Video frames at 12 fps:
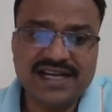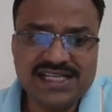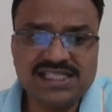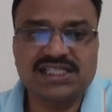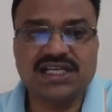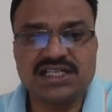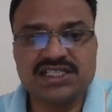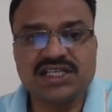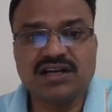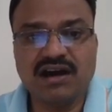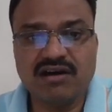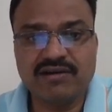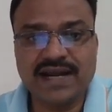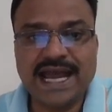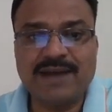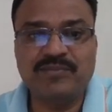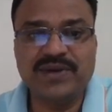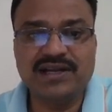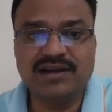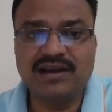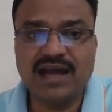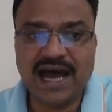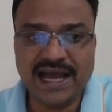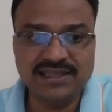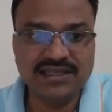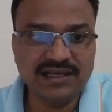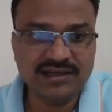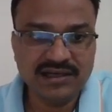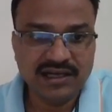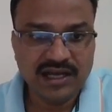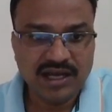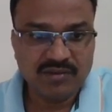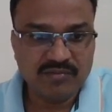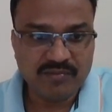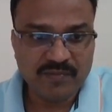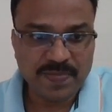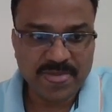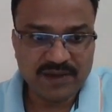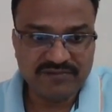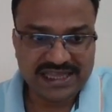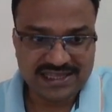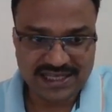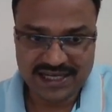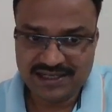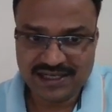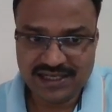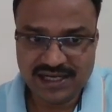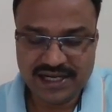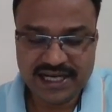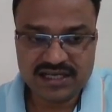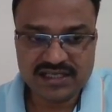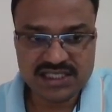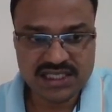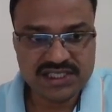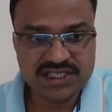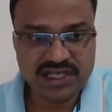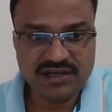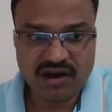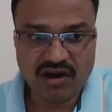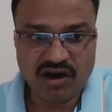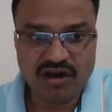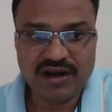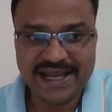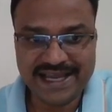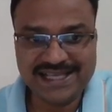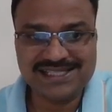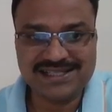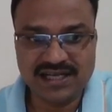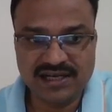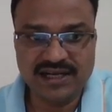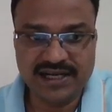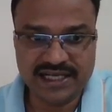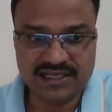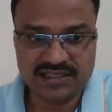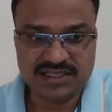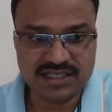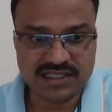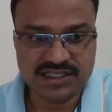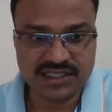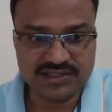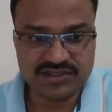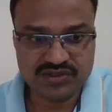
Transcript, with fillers: restructure our capital either with internal reconstruction or external reconstruction.